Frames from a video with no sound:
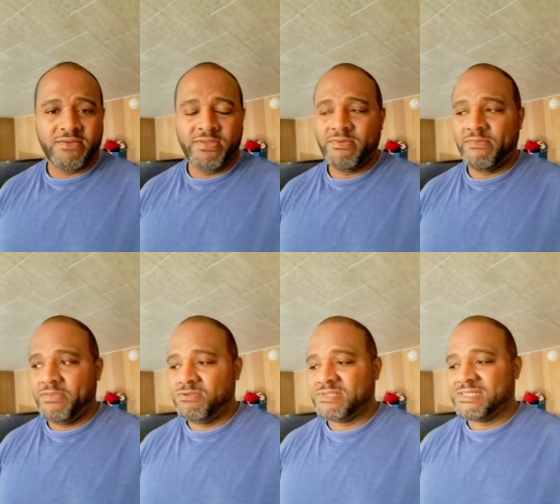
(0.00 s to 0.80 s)
If you
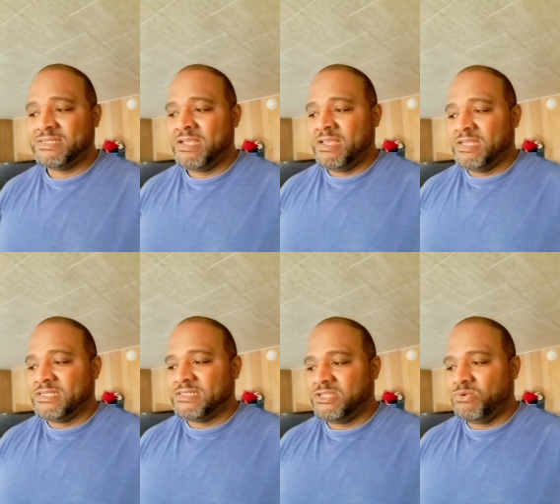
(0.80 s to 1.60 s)
refuse
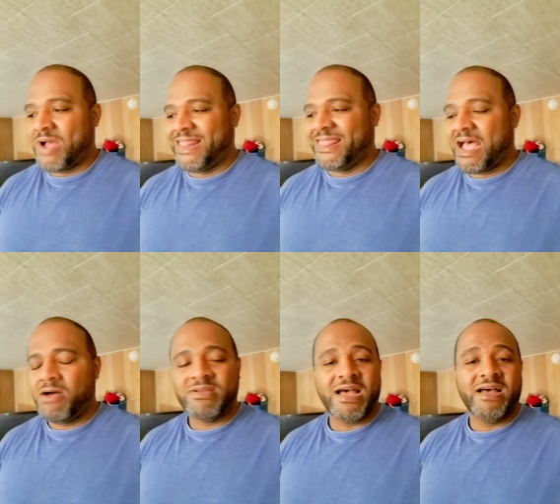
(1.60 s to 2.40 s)
to
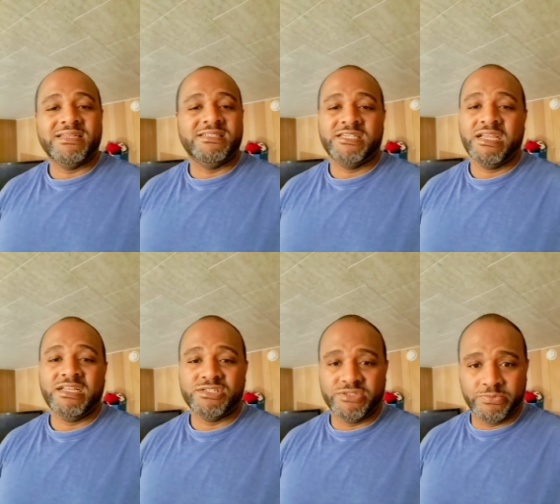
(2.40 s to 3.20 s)
allow God to
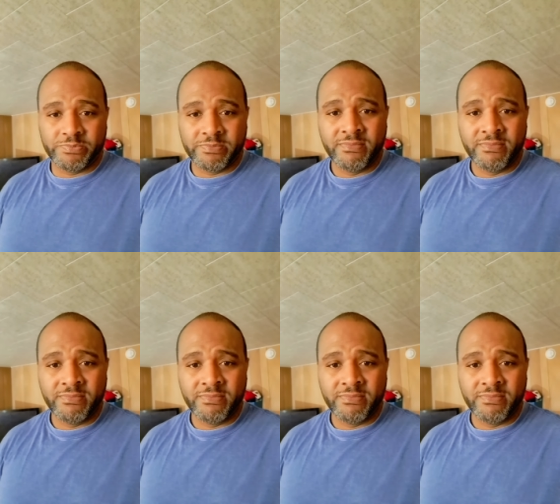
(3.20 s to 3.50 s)
change you,